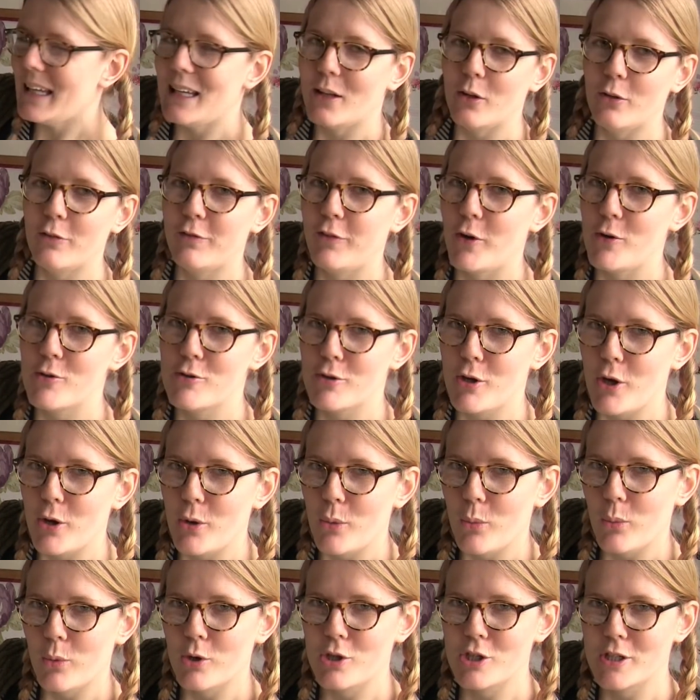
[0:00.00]
little photo
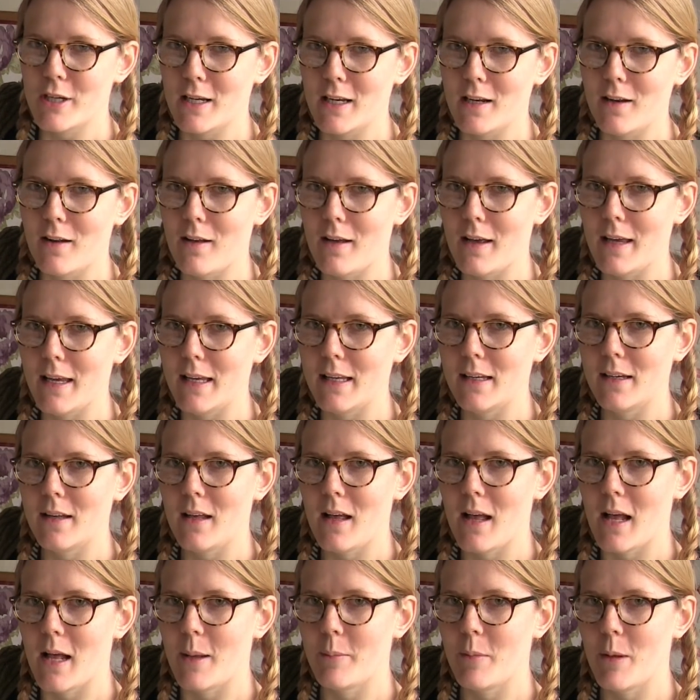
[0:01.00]
washing line
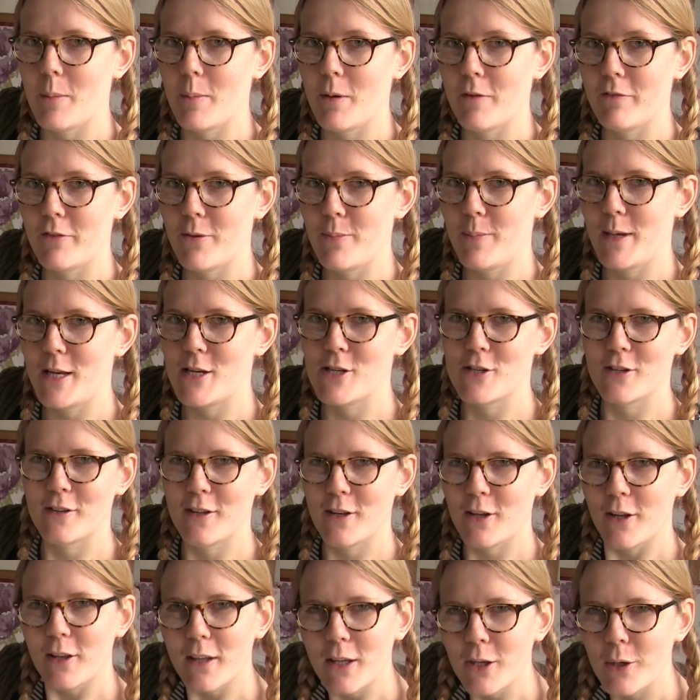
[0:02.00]
above the pictures. I
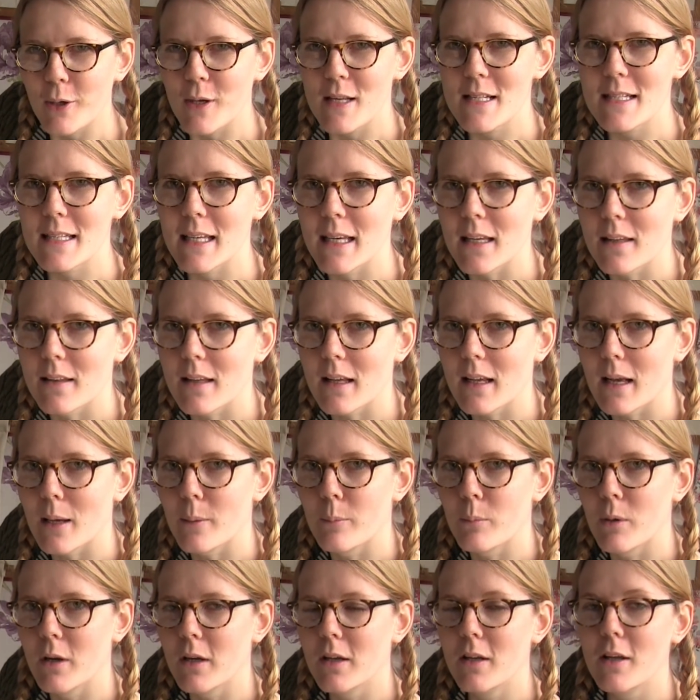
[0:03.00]
don't think you can see it in the
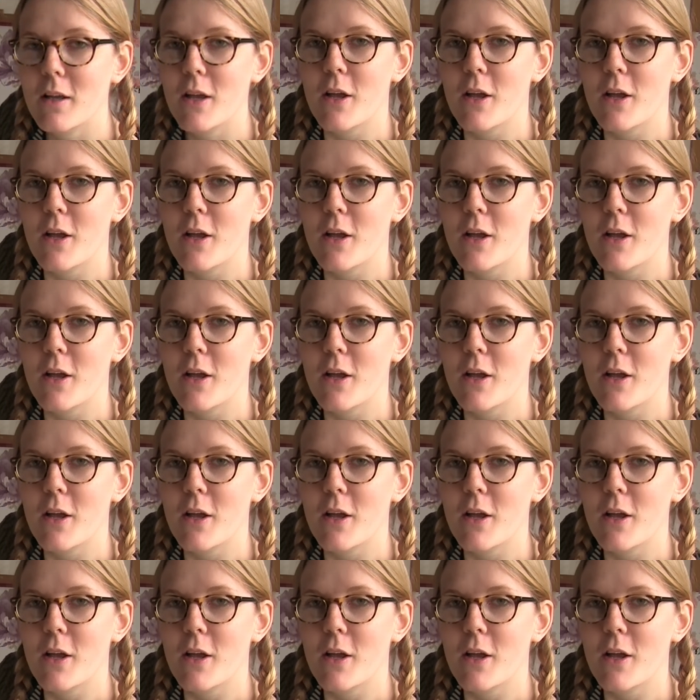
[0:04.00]
camera.